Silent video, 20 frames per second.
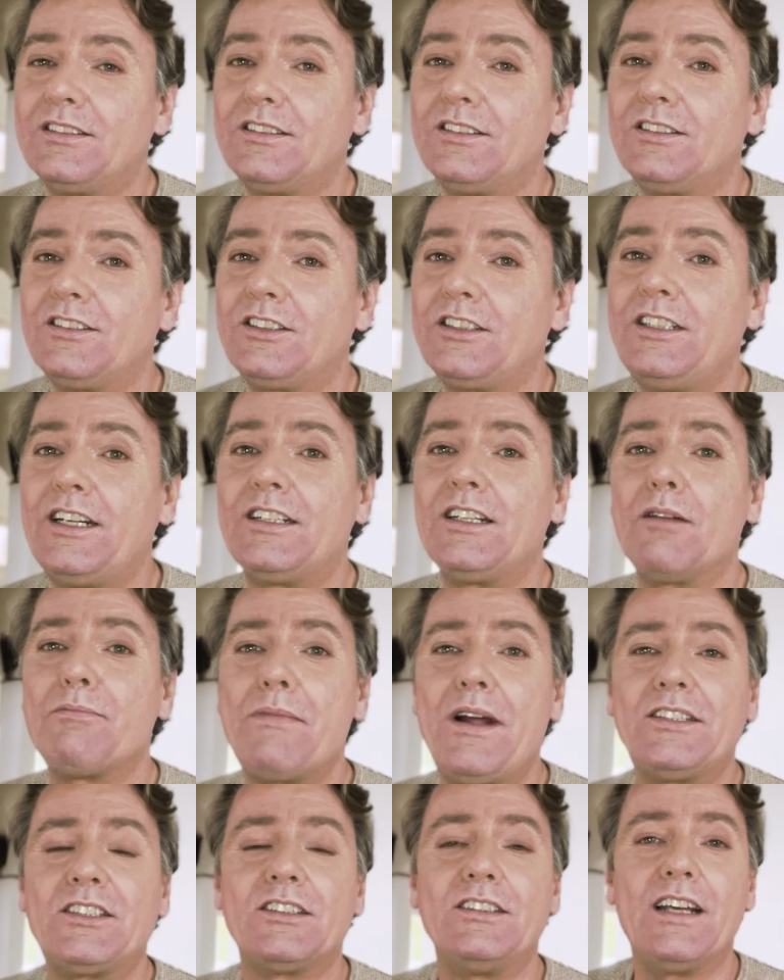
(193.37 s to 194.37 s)
She did not
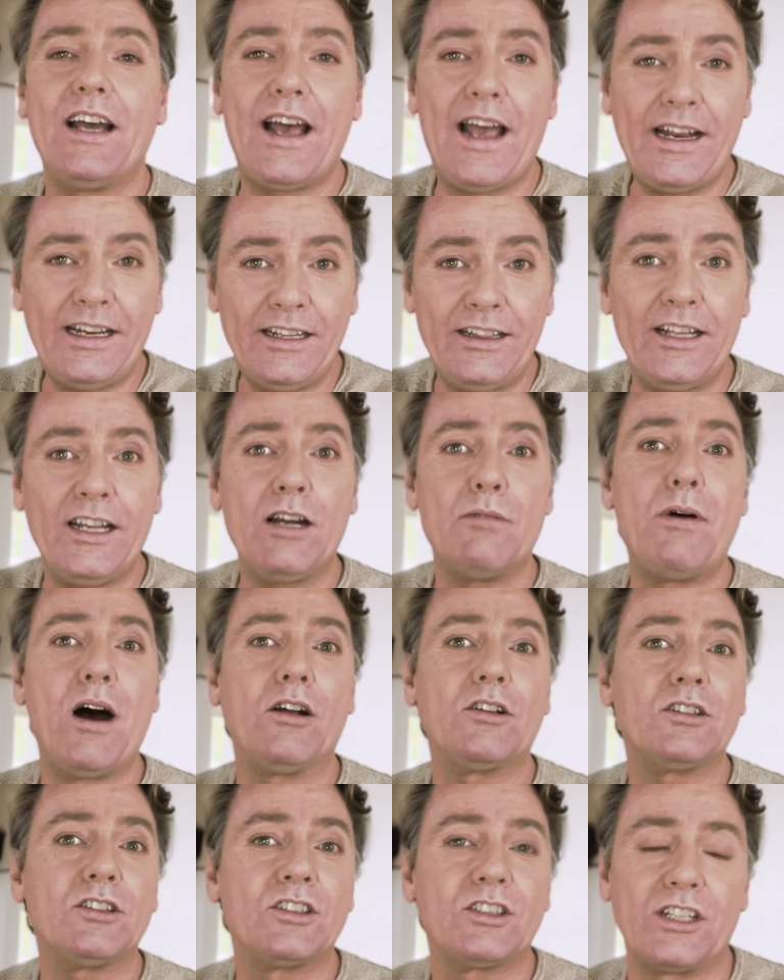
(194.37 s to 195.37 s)
mention anything about
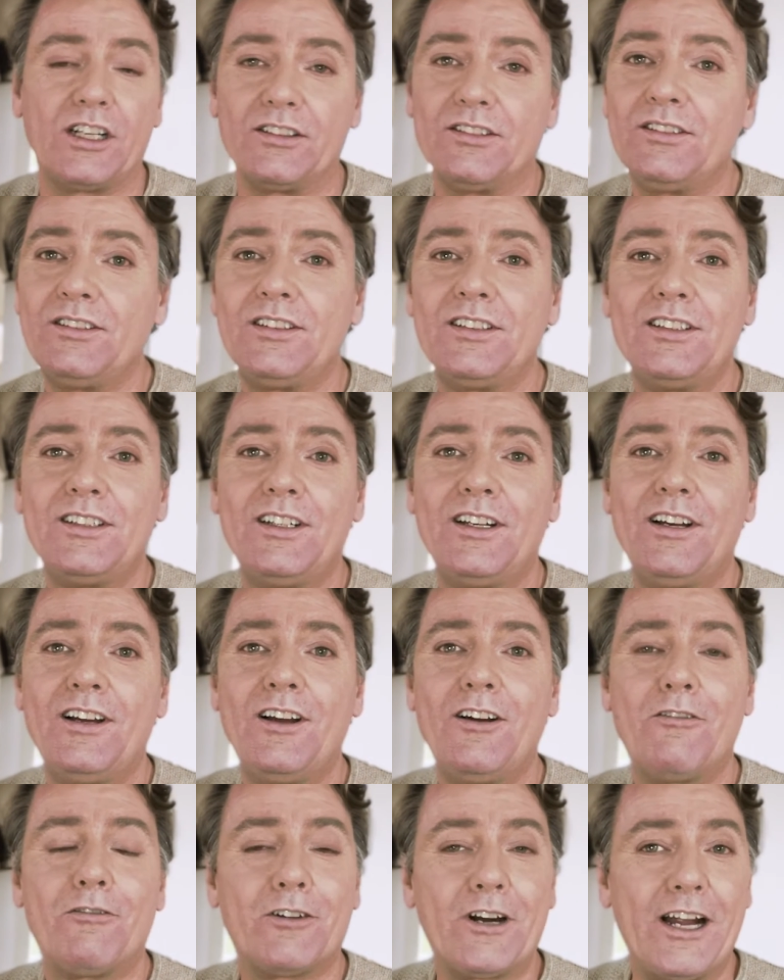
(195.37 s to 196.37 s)
her son,
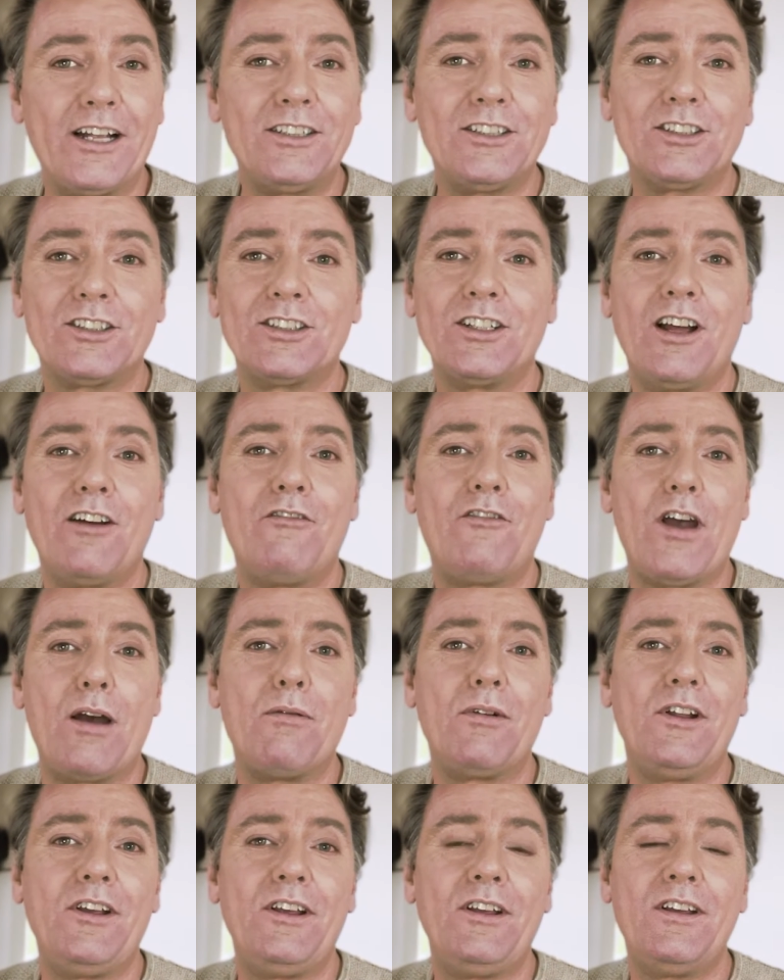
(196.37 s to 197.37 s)
friends,
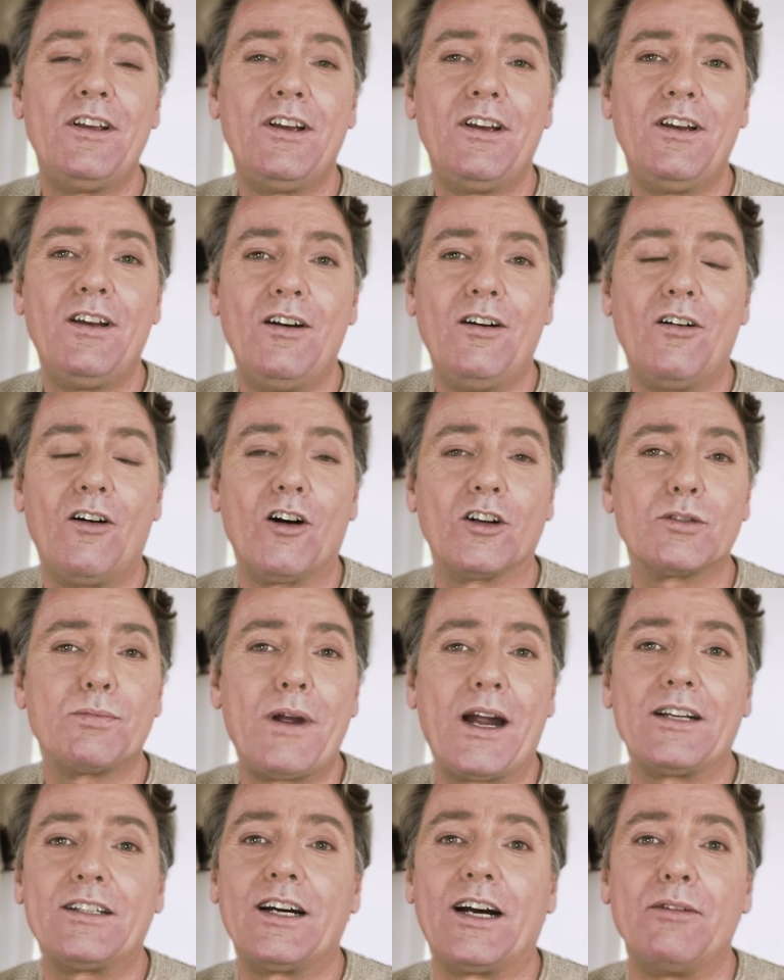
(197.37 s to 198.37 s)
family, or
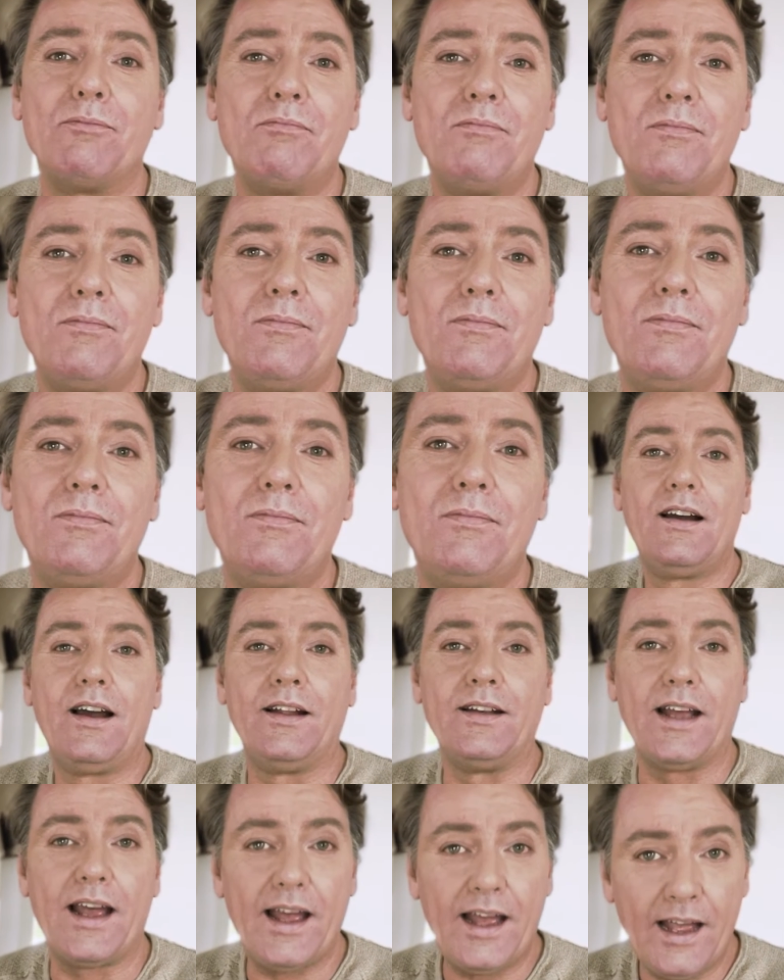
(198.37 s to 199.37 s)
spare time.
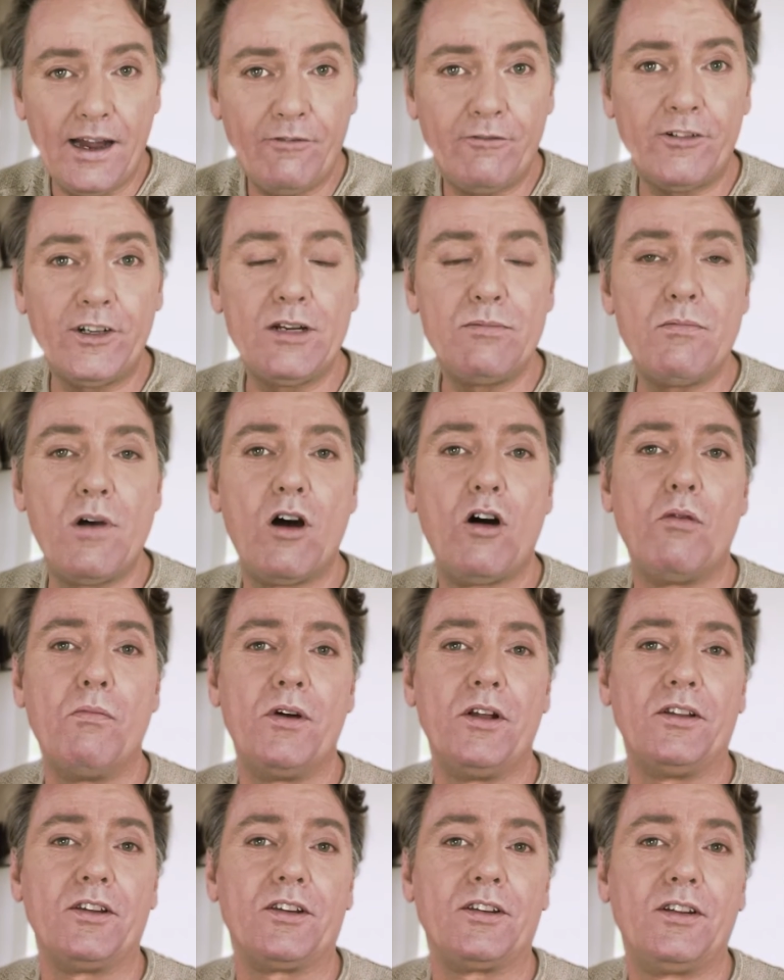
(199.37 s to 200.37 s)
And every
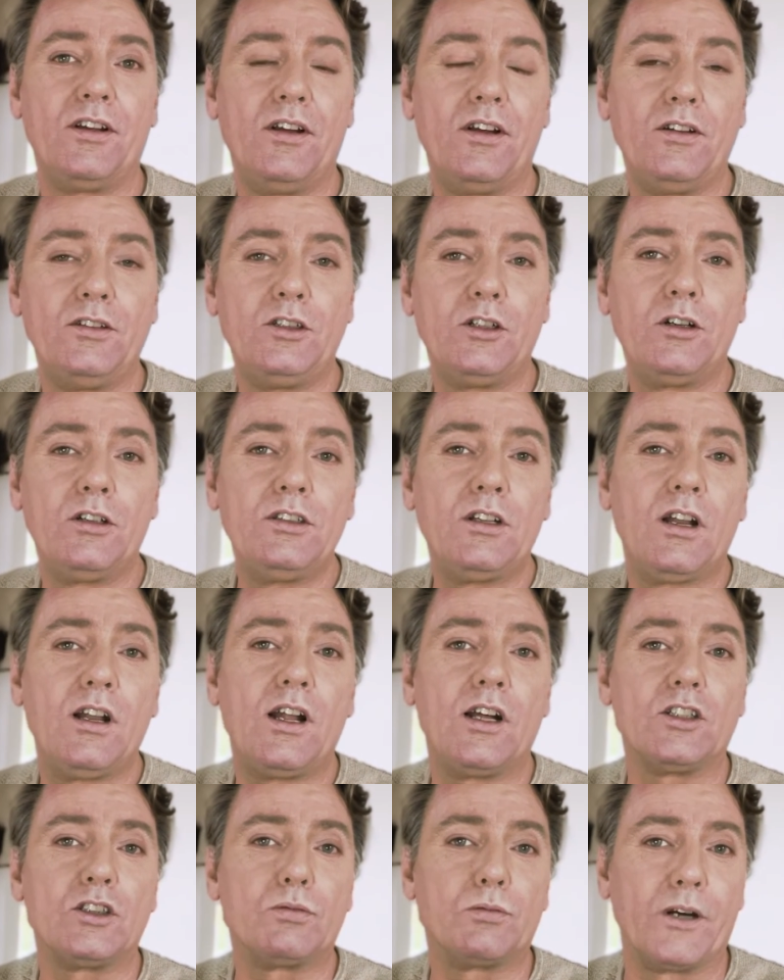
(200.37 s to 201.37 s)
moment during the
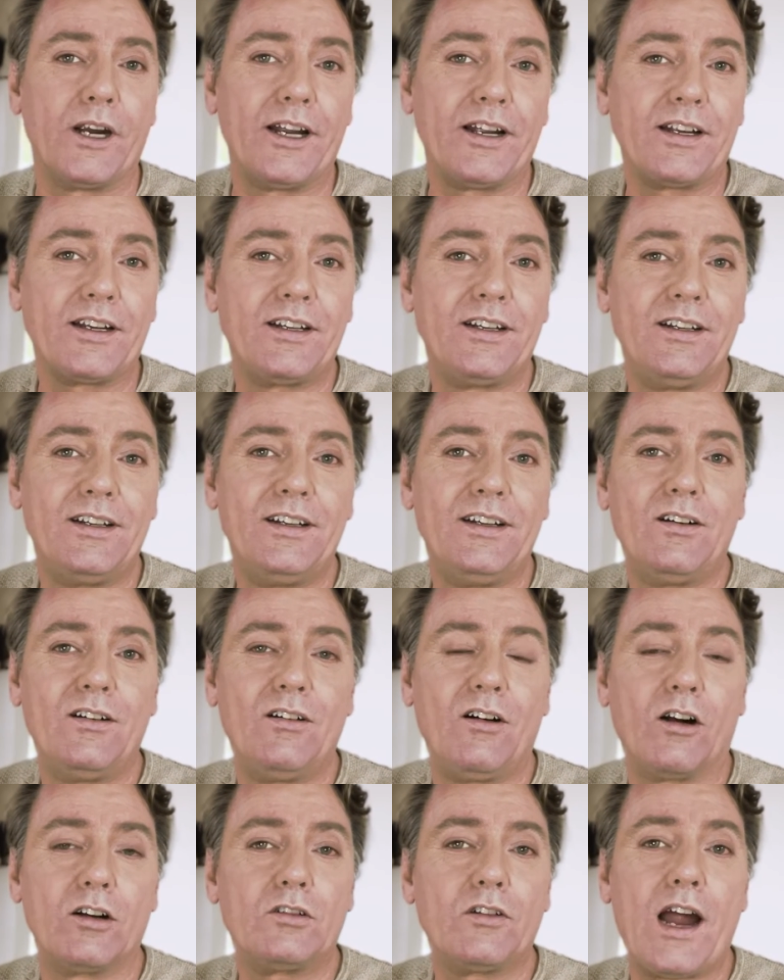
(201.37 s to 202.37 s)
lunch break
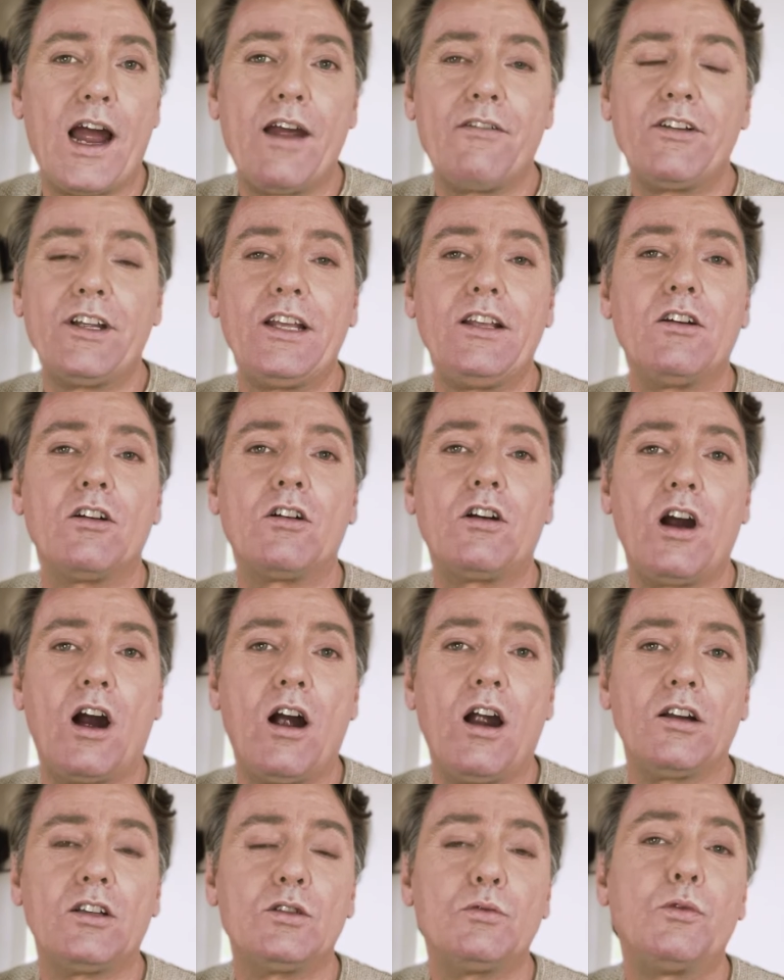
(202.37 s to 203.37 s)
or driving in your
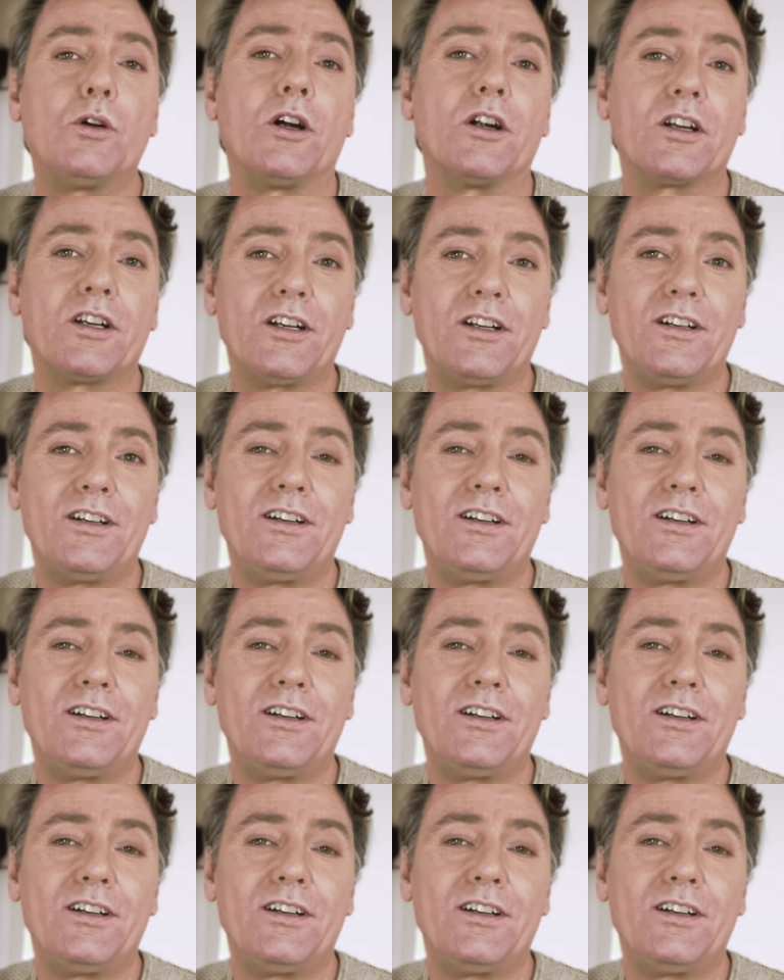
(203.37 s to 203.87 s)
car to work